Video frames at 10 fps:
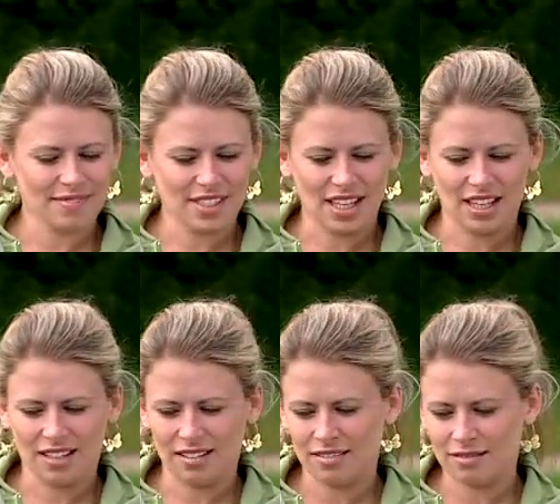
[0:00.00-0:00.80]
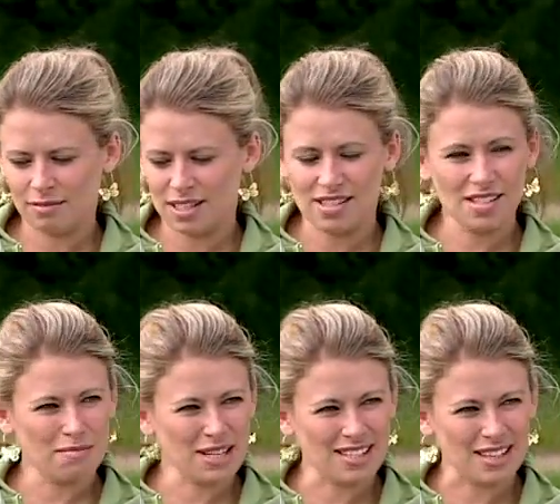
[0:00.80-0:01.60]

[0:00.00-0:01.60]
Yeah, I still miss